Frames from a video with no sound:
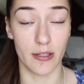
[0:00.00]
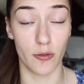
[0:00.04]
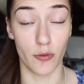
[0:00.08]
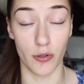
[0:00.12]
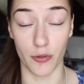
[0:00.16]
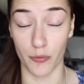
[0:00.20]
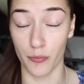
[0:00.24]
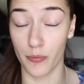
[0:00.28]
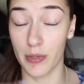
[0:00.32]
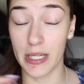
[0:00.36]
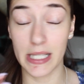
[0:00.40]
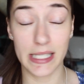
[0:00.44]

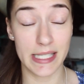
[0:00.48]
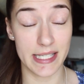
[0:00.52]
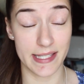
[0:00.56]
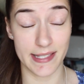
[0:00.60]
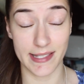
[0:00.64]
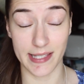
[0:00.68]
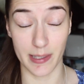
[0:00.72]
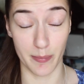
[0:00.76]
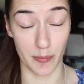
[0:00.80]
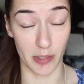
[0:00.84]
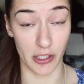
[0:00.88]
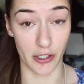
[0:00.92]
or really
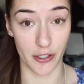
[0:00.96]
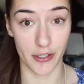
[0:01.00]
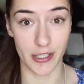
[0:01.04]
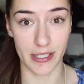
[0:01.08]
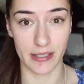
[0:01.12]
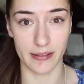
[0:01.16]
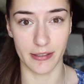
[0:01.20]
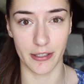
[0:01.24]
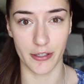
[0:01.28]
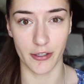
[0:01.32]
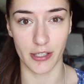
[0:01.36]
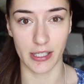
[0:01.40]
similar
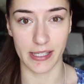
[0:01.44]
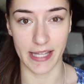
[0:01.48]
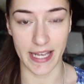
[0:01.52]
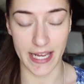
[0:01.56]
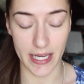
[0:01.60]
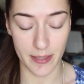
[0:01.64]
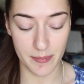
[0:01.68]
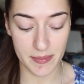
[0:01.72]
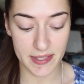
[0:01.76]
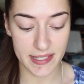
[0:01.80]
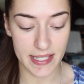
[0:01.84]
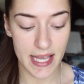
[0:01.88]
in their
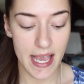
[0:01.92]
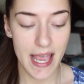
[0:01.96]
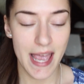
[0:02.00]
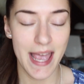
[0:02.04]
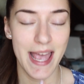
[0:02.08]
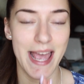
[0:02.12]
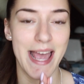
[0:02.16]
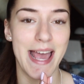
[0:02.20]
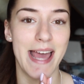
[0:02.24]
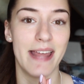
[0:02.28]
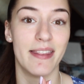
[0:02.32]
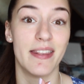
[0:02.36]
claims
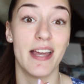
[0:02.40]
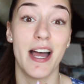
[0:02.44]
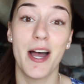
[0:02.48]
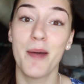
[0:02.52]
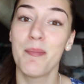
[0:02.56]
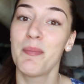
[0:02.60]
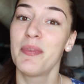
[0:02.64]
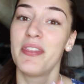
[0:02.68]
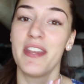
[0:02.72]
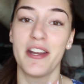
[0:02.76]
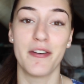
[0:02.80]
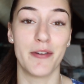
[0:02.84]
and
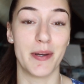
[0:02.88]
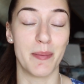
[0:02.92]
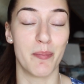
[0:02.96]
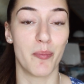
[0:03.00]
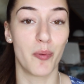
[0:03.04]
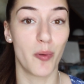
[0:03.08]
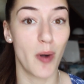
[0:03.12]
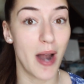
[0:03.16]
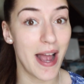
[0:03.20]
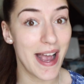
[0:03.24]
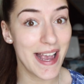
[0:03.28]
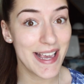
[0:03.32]
up there in
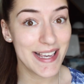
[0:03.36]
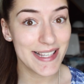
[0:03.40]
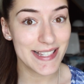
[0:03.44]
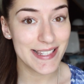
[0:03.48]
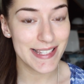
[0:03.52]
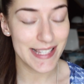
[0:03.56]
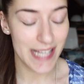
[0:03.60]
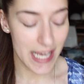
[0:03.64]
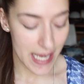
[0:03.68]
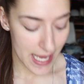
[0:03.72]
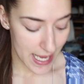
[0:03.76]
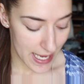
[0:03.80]
price,